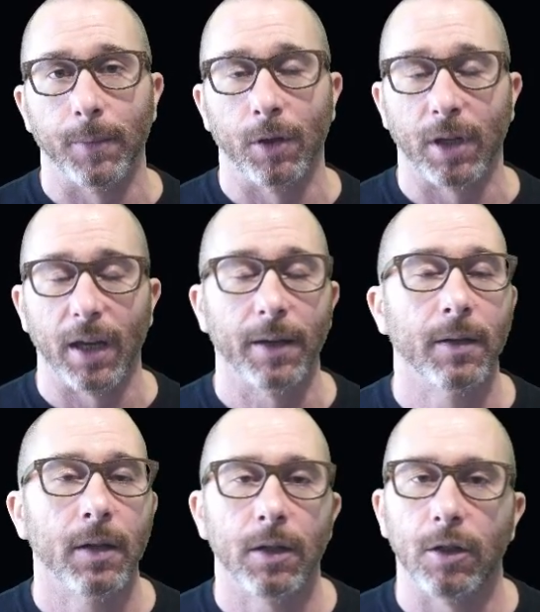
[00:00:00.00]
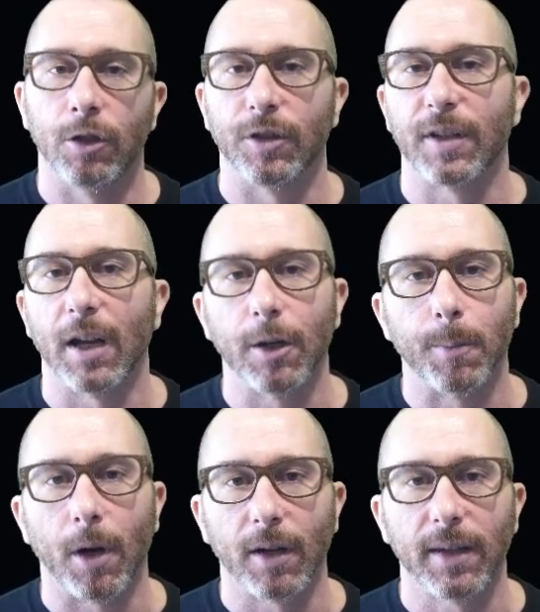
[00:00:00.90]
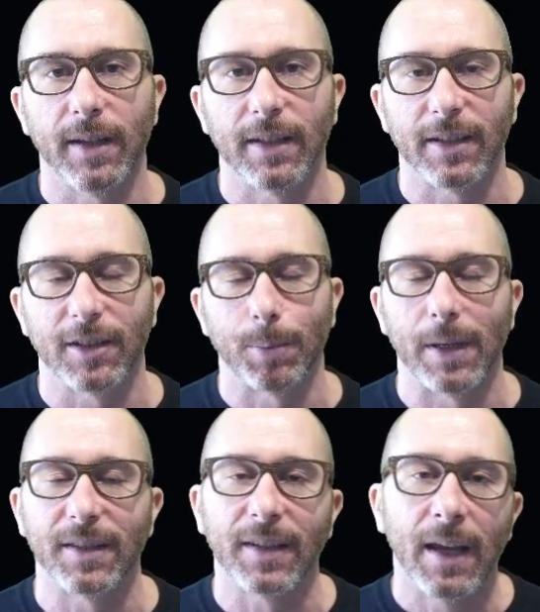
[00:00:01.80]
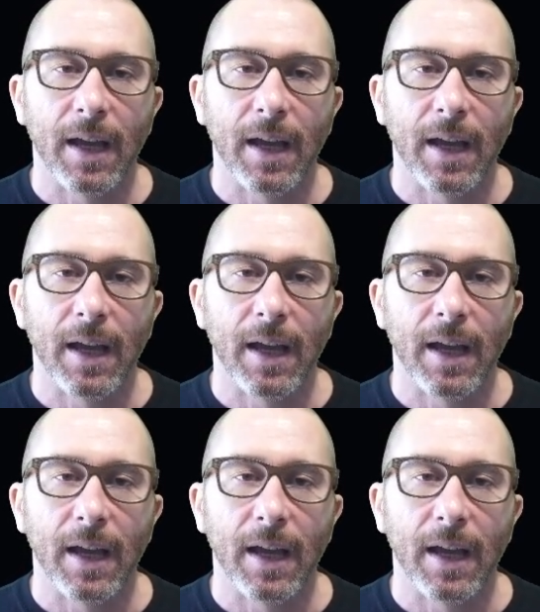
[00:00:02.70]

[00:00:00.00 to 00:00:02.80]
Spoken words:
Okay, you just got your marketing expense.